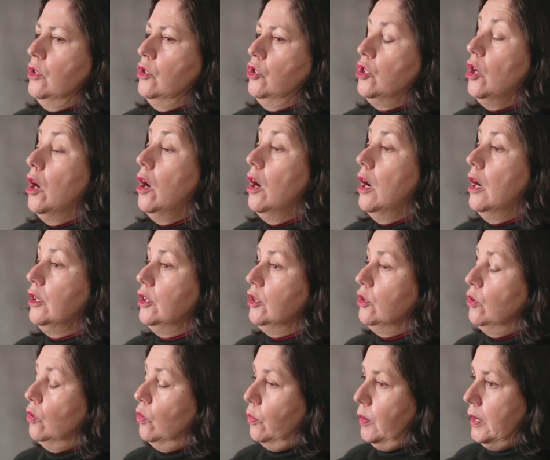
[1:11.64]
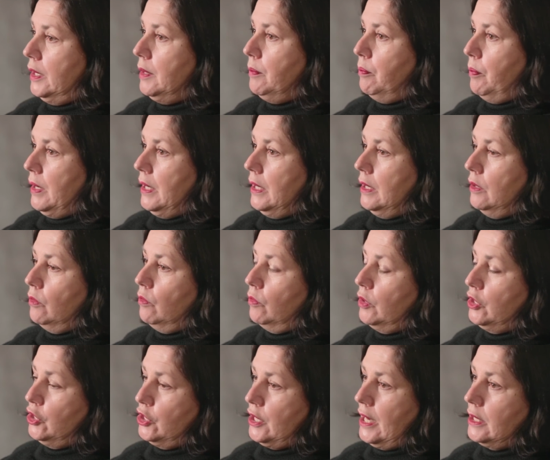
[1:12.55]
child had already been
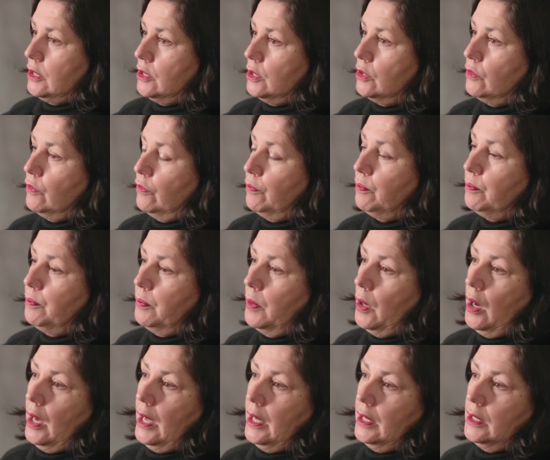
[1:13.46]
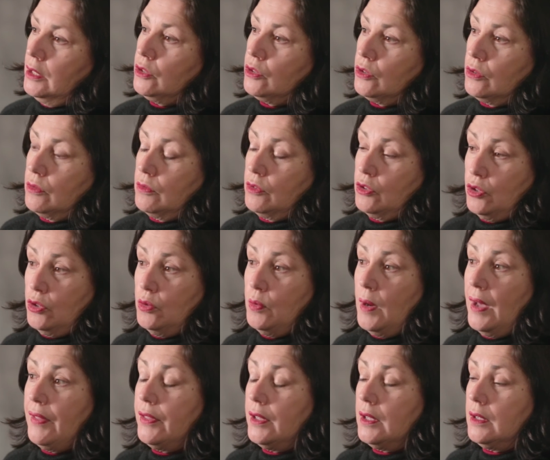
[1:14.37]
rejected by
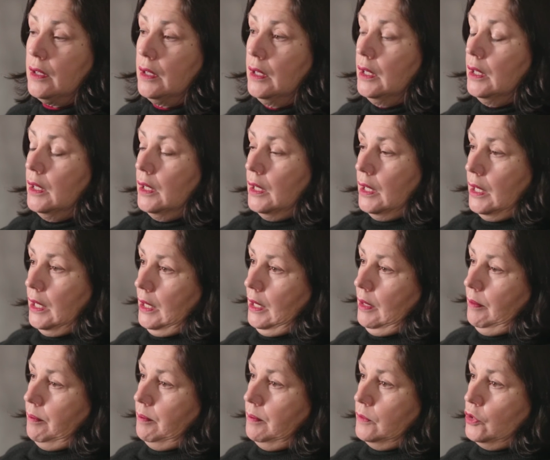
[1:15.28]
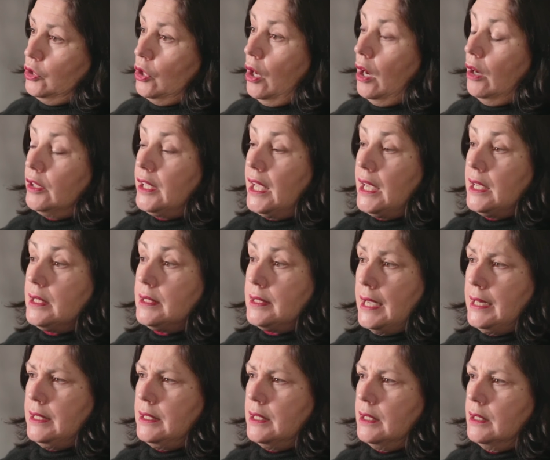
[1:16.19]
2 other childcare
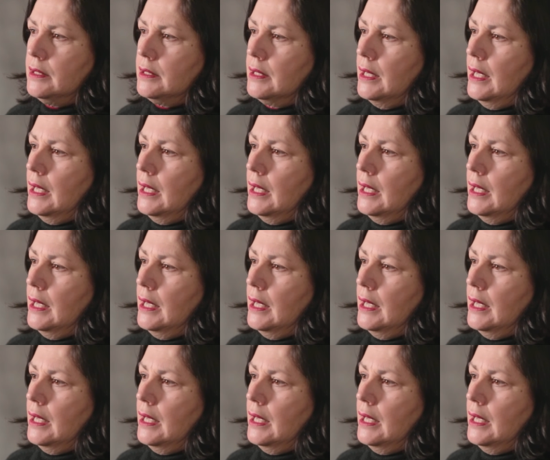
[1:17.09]
centres,